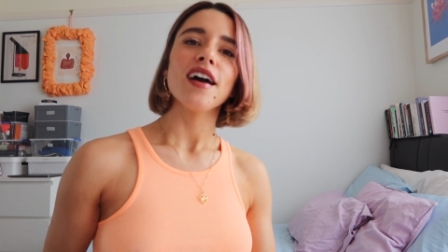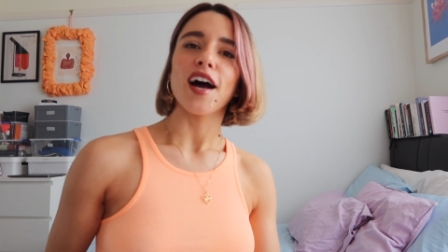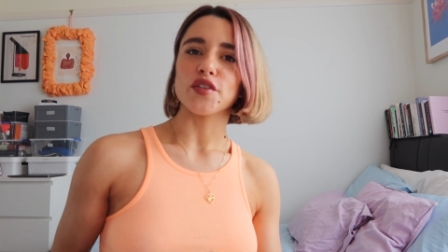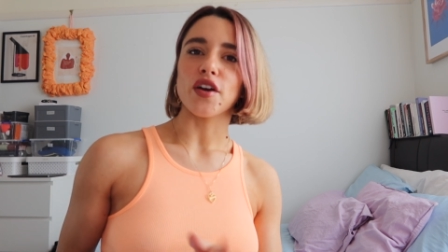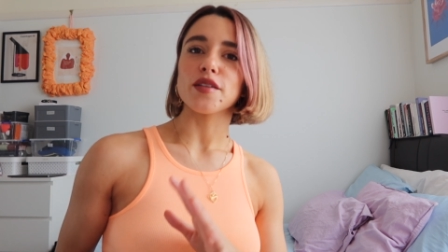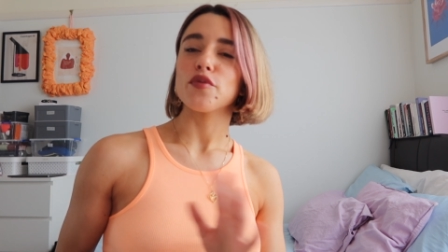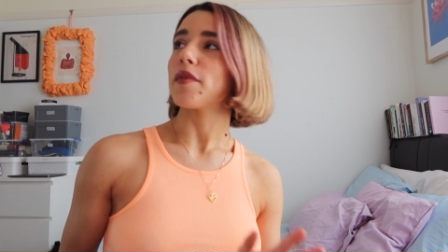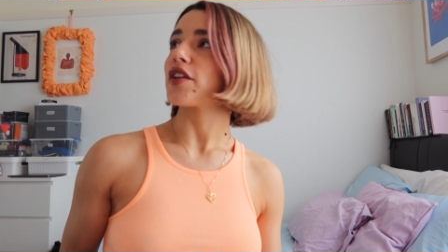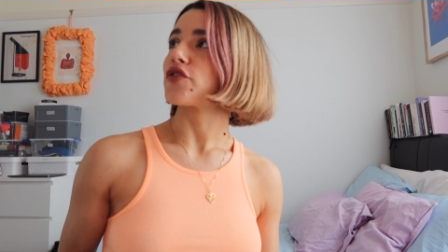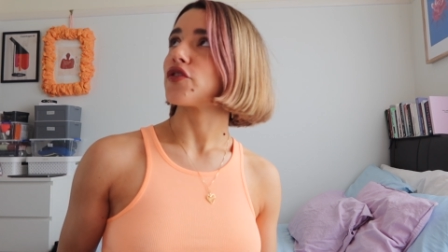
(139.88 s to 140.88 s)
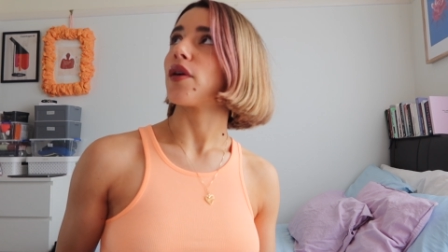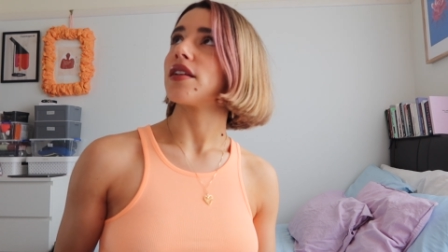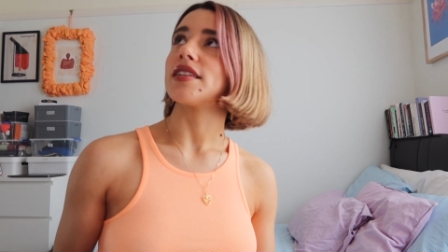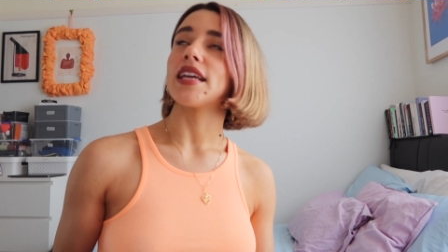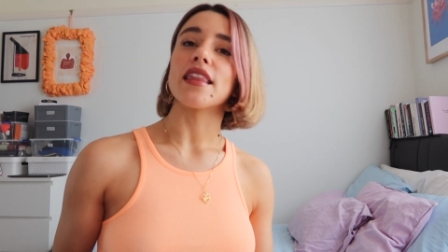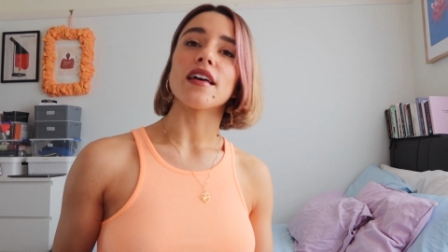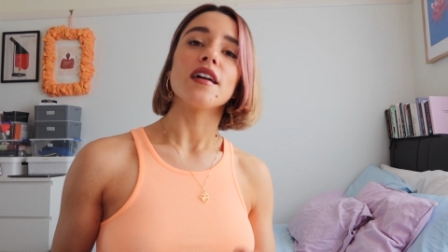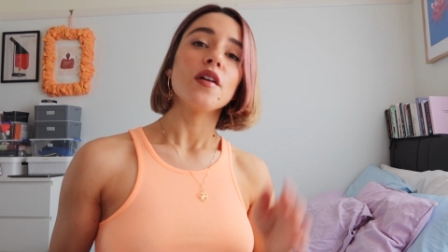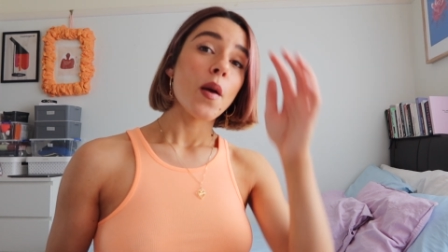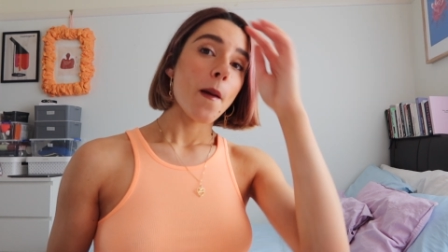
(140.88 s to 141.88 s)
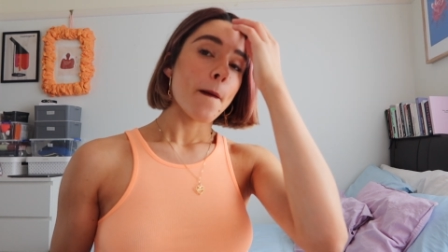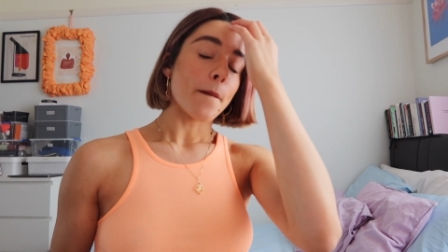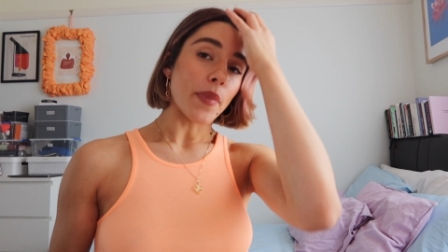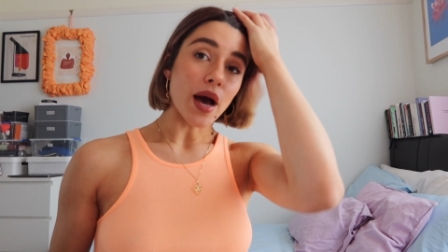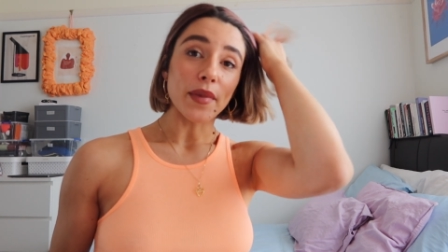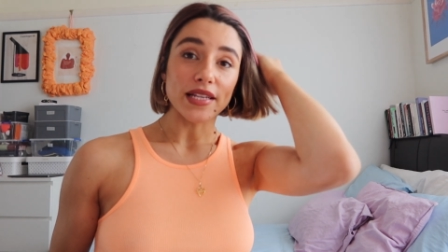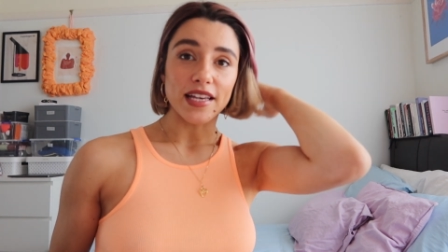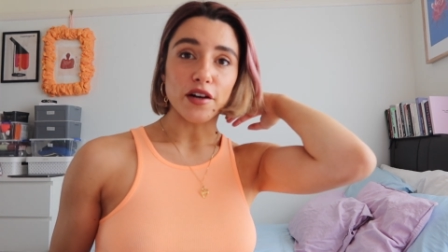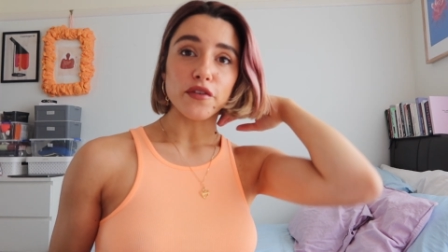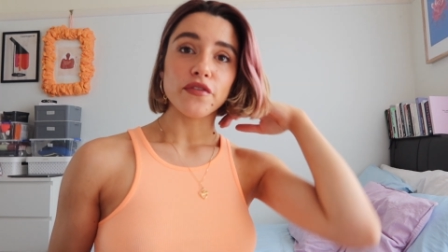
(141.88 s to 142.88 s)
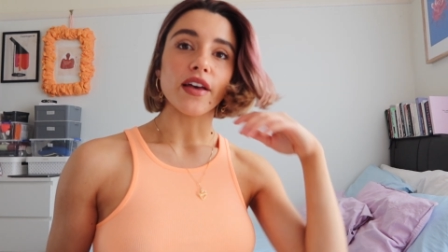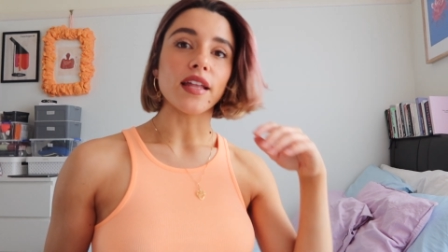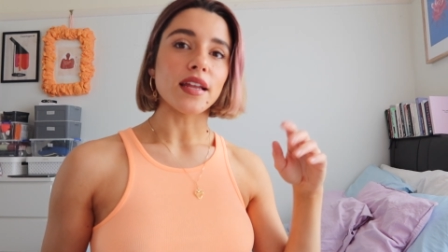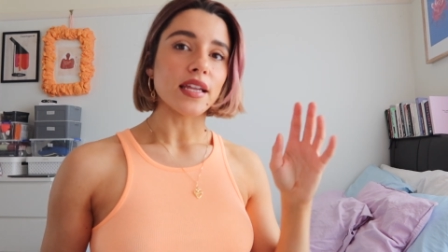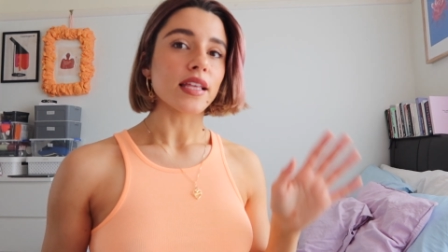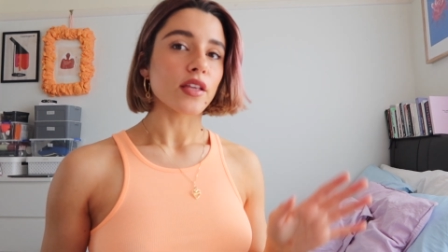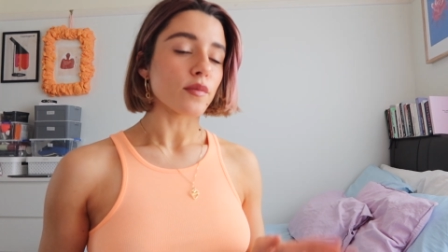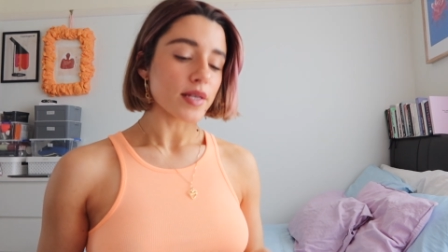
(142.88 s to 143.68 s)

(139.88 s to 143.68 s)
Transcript: I tried to put my shoe one together by myself and I nearly killed